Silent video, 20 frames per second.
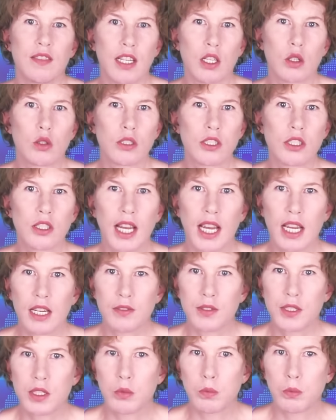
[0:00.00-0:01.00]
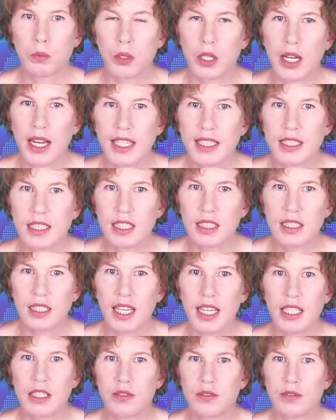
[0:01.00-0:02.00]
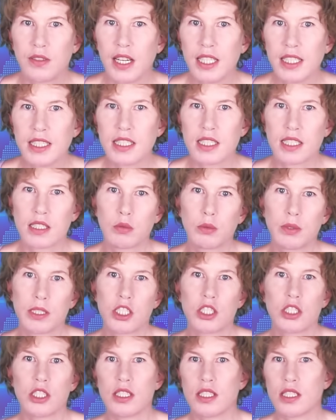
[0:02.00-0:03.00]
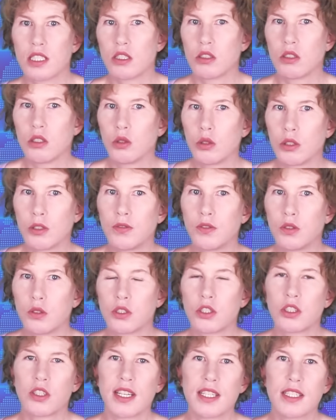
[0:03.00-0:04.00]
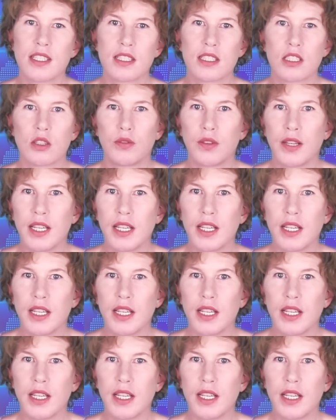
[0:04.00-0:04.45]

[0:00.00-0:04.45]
They also have some practical advice, which is to look for traces of